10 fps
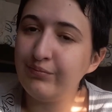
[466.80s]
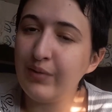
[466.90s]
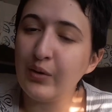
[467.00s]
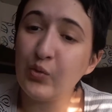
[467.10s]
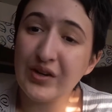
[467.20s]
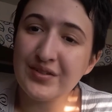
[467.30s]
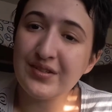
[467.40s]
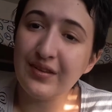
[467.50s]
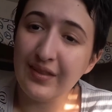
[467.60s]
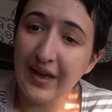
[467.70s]
But worse
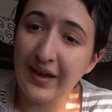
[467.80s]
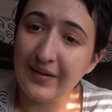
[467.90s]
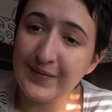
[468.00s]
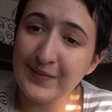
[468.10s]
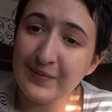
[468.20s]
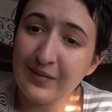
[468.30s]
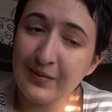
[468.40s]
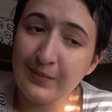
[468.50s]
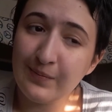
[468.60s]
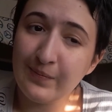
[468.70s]
than that,
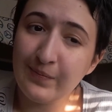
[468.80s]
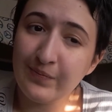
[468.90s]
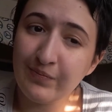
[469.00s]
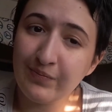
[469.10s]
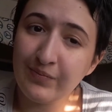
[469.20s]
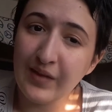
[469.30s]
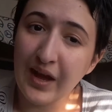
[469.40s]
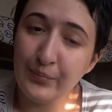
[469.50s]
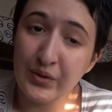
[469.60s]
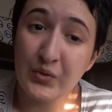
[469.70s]

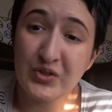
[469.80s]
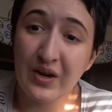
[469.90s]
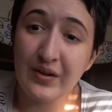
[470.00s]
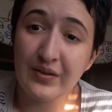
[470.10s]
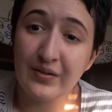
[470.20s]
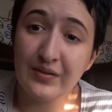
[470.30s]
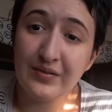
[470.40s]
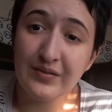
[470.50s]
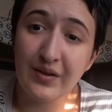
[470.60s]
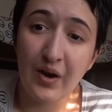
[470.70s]
I puked on
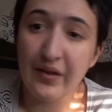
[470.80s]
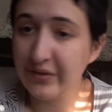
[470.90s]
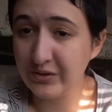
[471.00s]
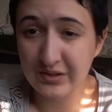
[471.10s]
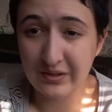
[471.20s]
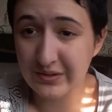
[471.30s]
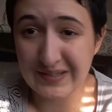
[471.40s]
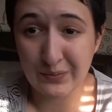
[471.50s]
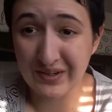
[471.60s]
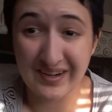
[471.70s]
all those clothes
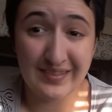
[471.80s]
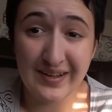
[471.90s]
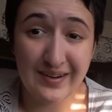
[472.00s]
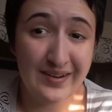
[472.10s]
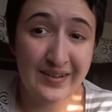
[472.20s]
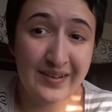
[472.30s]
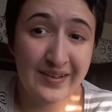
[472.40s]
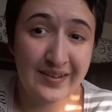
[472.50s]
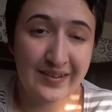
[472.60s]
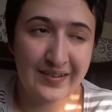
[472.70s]
that were in there,
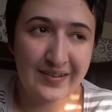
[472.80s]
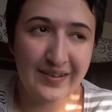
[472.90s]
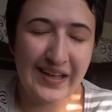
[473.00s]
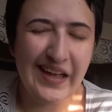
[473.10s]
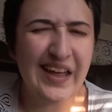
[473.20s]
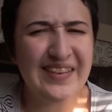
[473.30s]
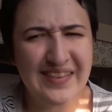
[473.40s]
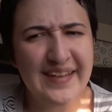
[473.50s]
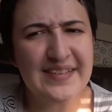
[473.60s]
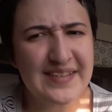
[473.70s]
and
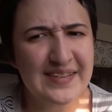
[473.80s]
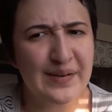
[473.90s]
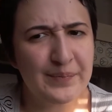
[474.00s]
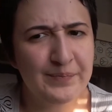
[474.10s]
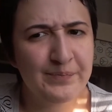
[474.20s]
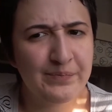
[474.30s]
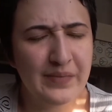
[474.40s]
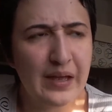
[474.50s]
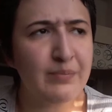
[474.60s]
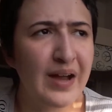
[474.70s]
then some.
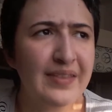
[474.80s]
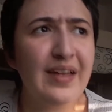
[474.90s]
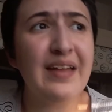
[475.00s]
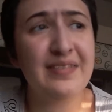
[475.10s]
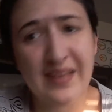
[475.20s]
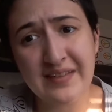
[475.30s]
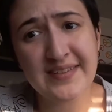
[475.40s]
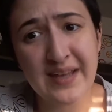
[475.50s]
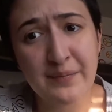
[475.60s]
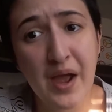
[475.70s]
And then
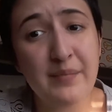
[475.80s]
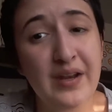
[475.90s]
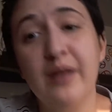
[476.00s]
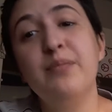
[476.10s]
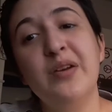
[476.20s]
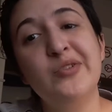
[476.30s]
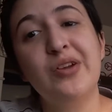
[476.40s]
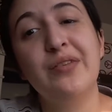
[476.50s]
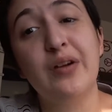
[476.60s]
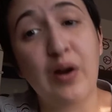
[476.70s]
some, I mean I puked
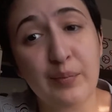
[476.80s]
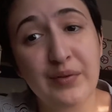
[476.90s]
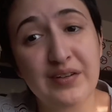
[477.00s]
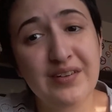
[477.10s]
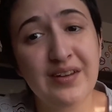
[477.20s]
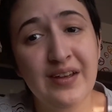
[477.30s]
on the carpet.